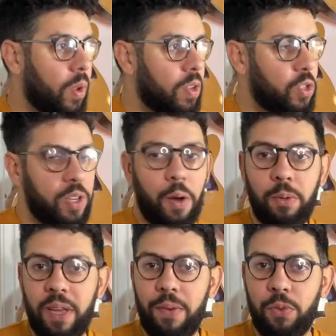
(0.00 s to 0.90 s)
So now it
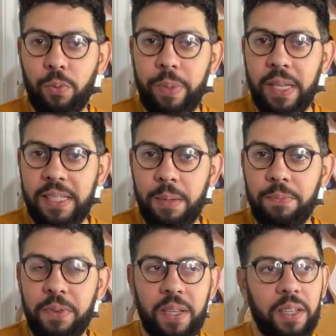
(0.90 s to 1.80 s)
would have to be
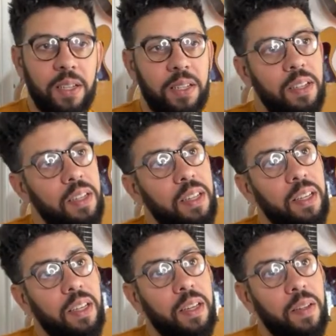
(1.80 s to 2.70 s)
something
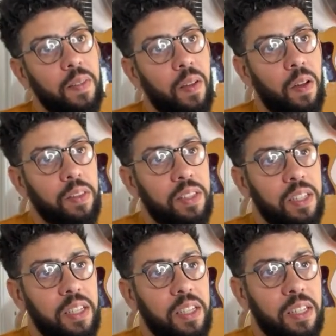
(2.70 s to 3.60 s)
on
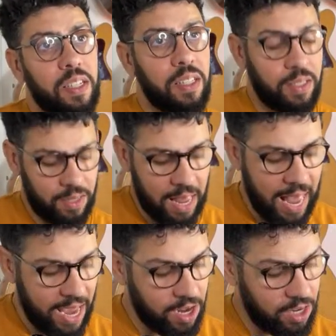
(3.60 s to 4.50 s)
the
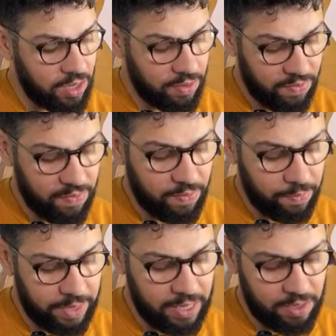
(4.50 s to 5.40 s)
higher
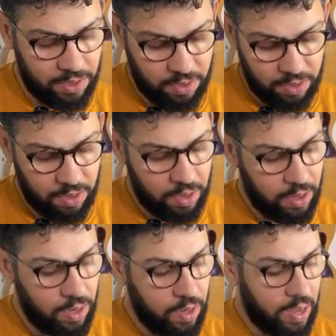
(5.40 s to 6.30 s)
beat,
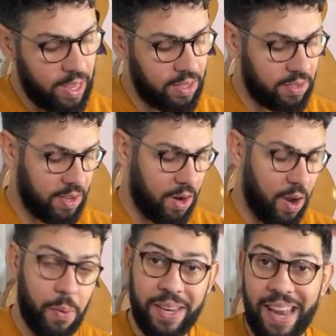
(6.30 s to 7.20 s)
and these
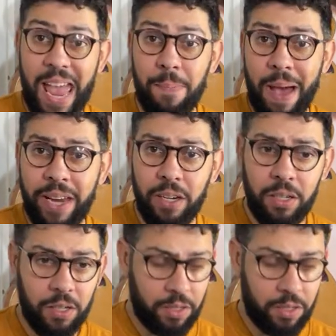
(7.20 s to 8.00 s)
are in A minor.